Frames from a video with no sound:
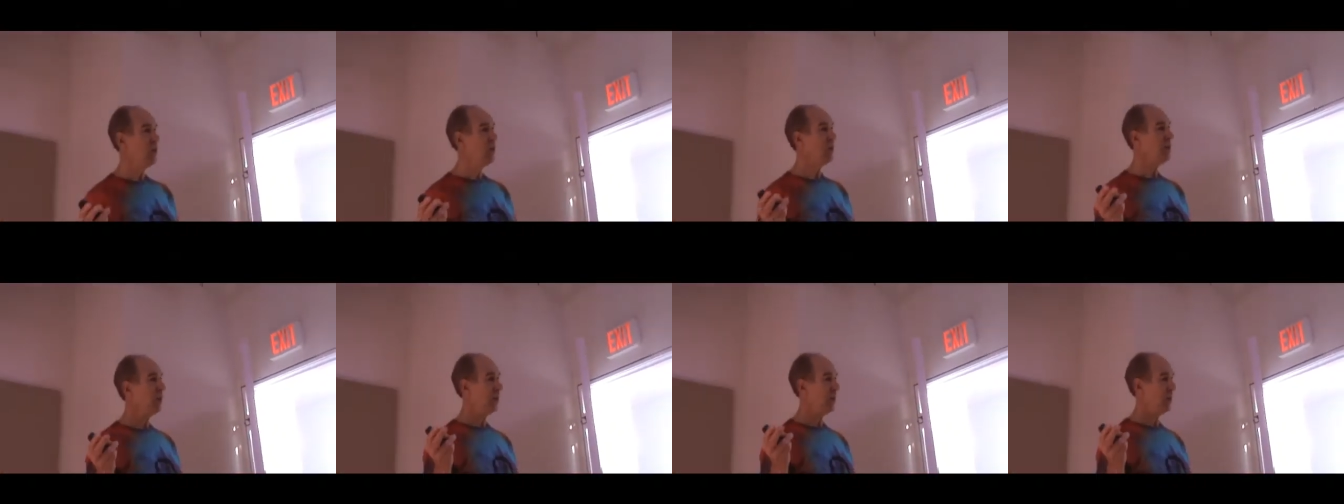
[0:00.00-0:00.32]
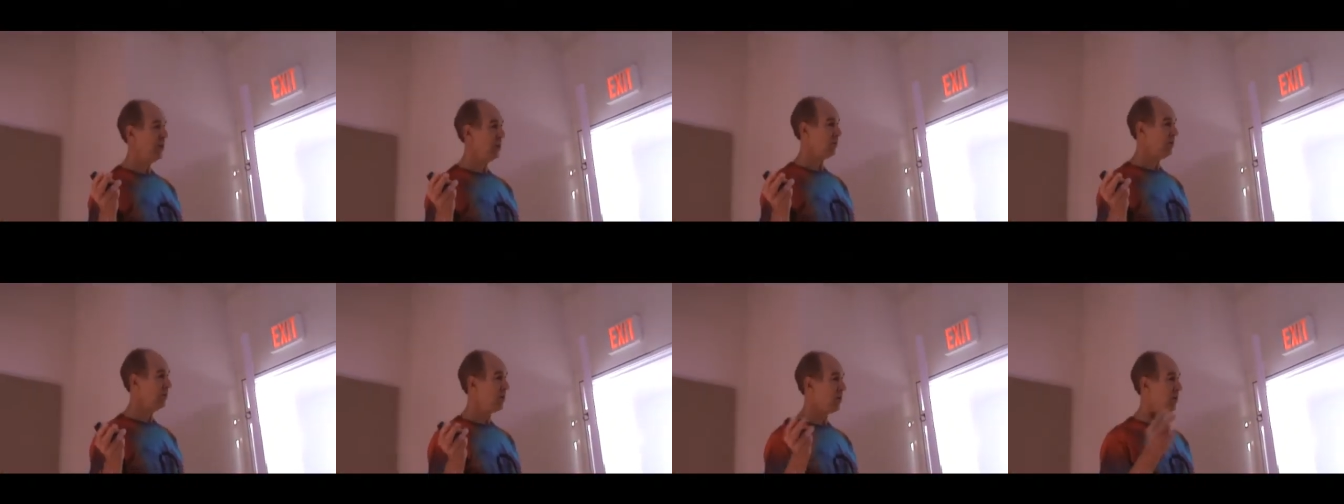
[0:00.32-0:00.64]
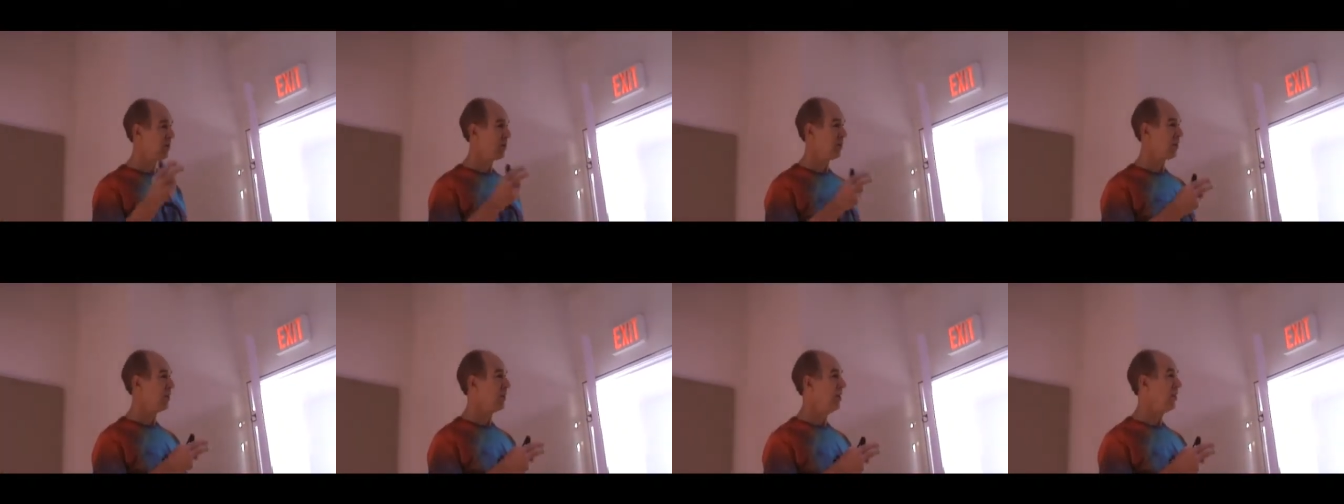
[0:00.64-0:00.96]
feelings
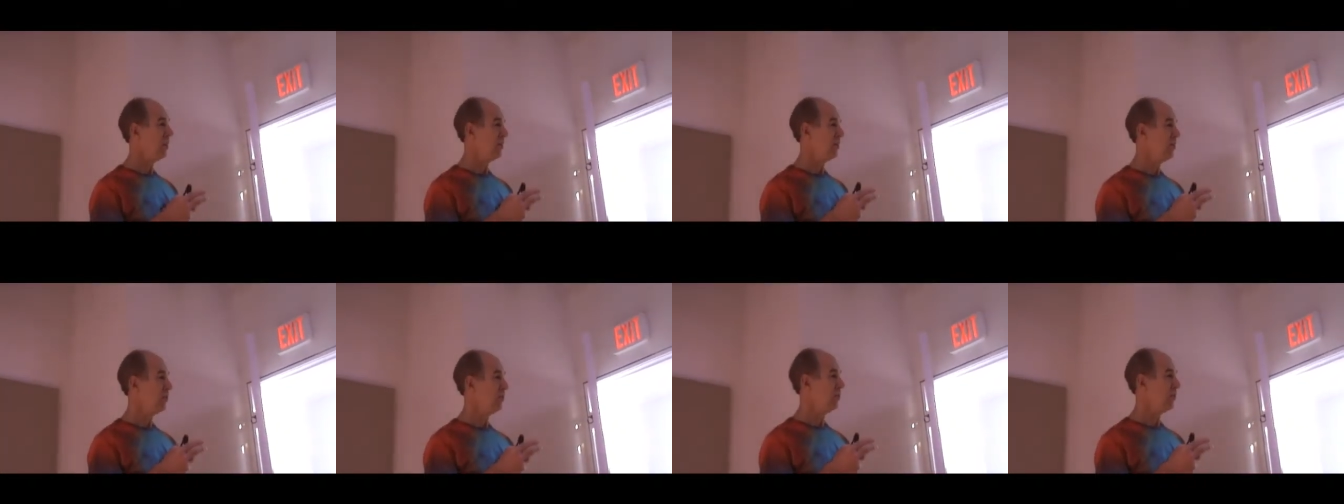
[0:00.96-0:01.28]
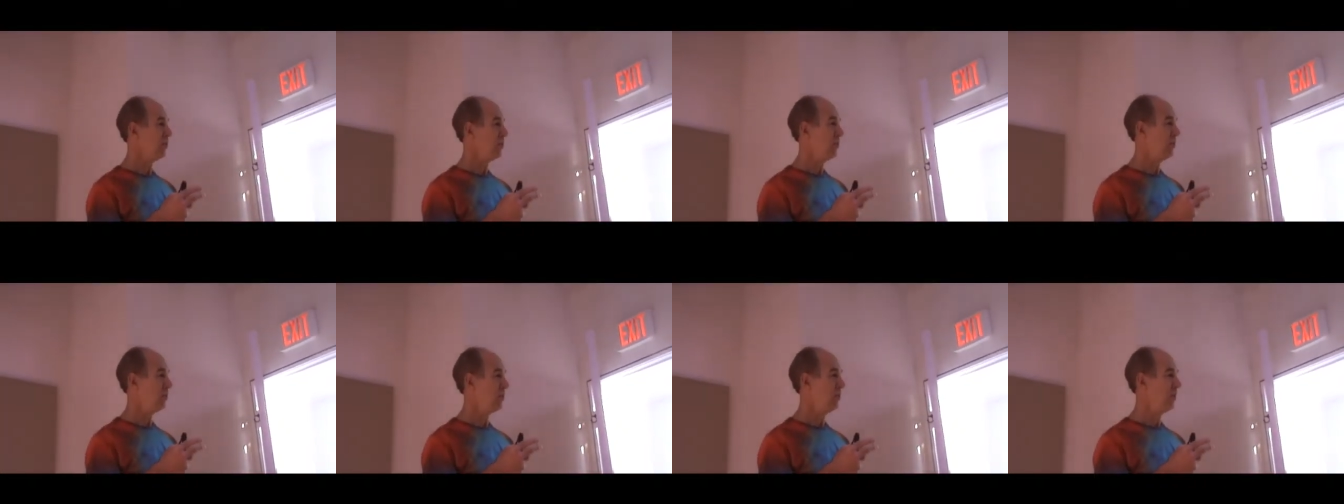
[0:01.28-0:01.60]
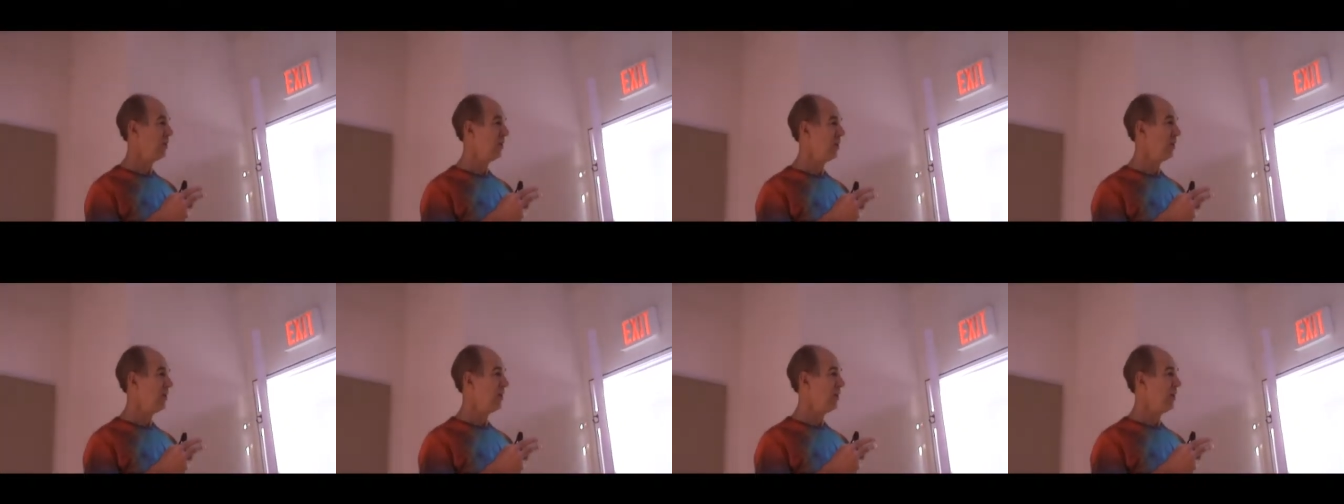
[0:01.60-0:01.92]
are akin
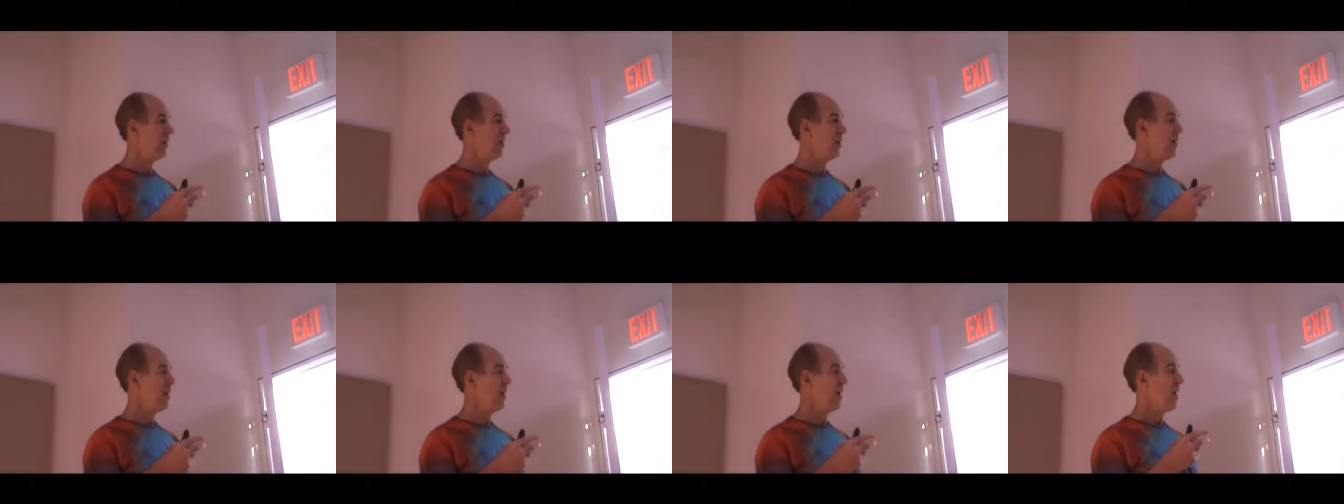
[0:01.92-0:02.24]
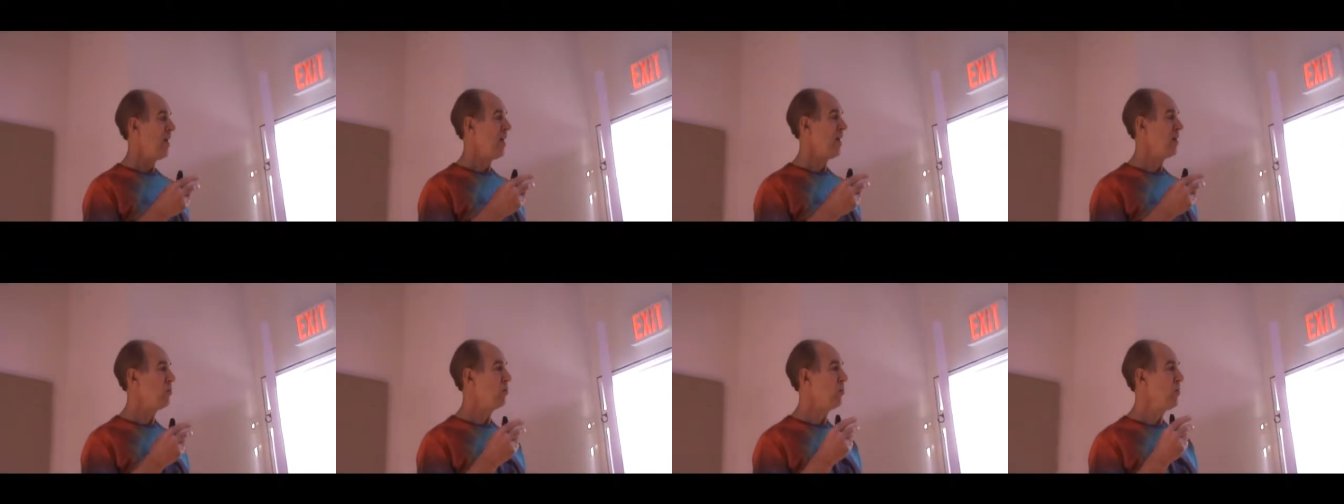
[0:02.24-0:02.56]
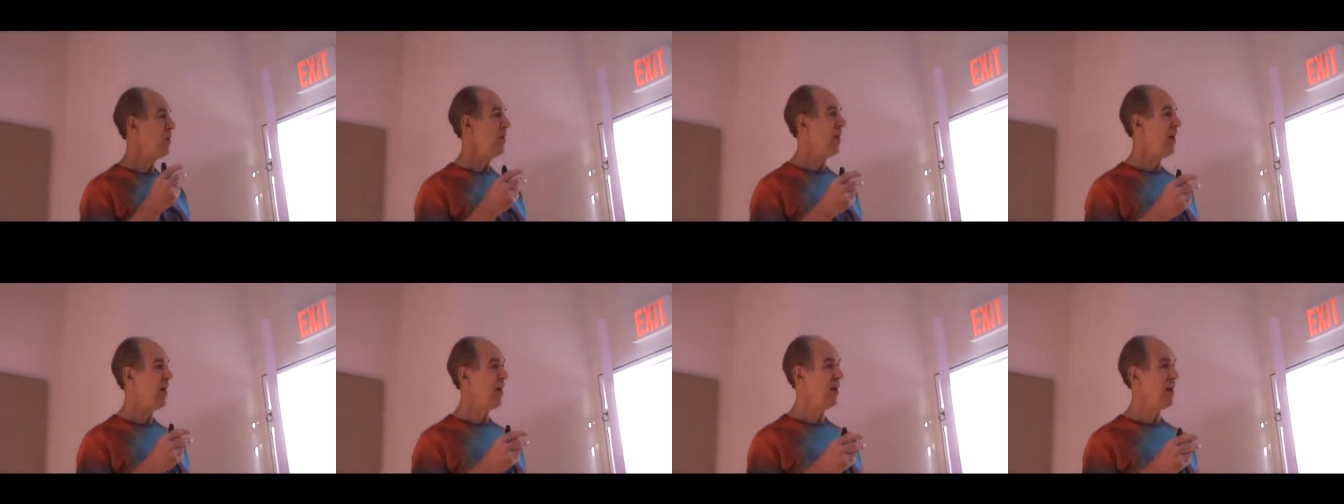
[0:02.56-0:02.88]
to. And
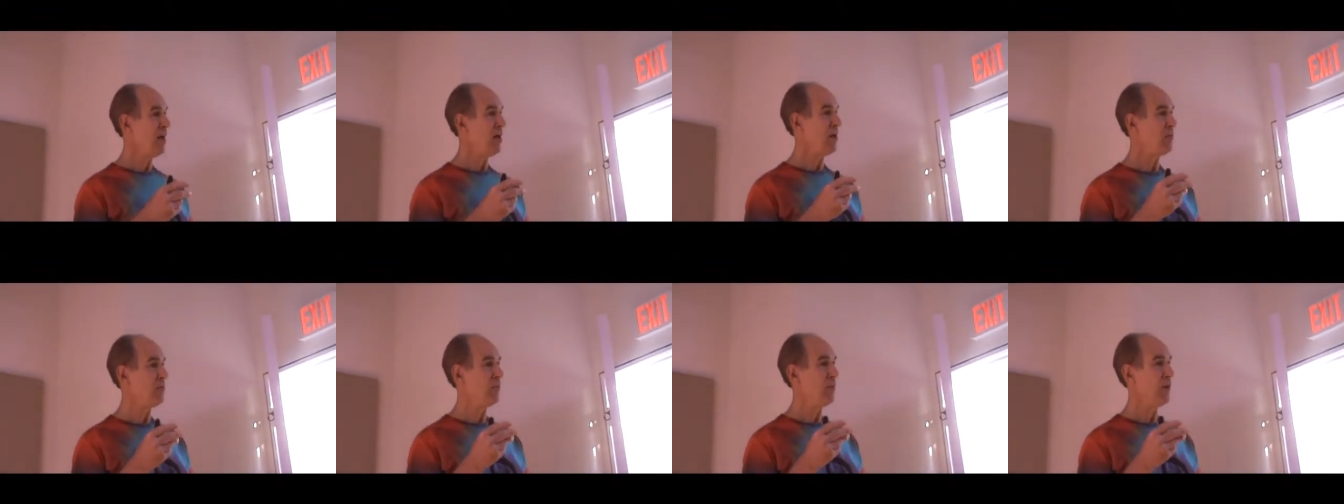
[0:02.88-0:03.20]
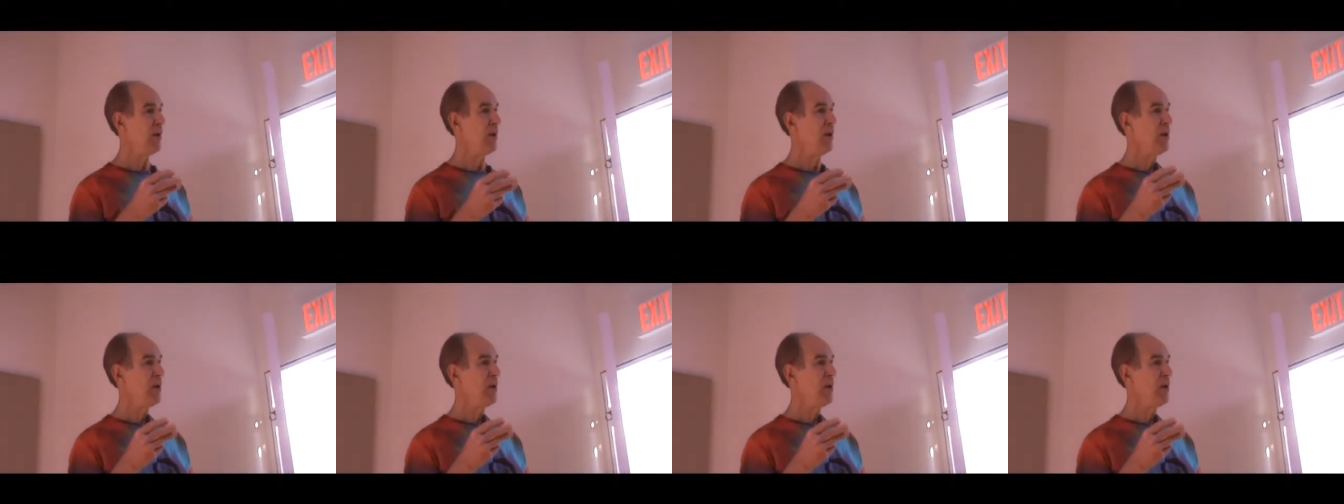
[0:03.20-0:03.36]
we have